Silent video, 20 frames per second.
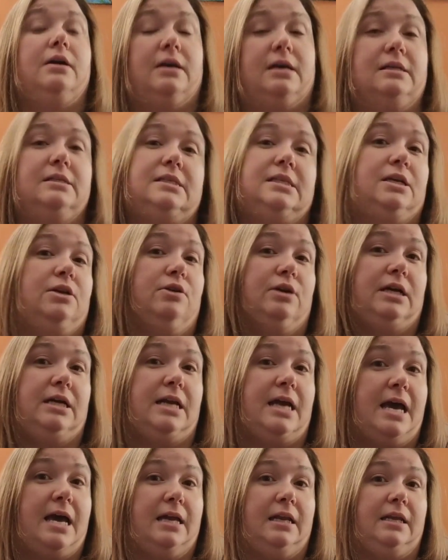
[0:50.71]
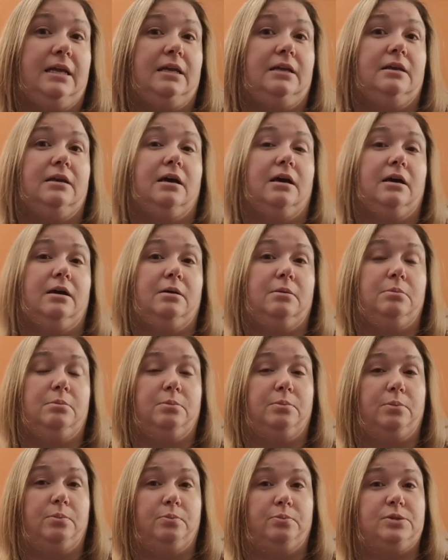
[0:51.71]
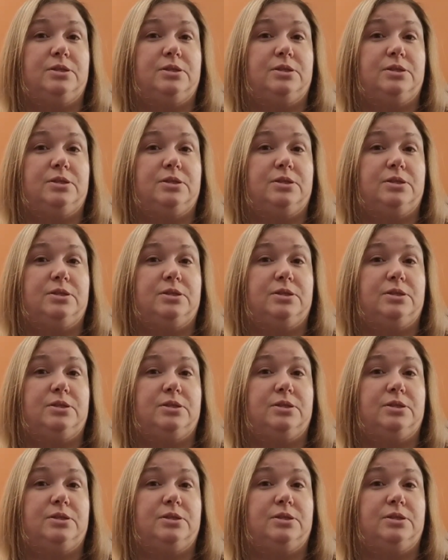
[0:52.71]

considering adding um,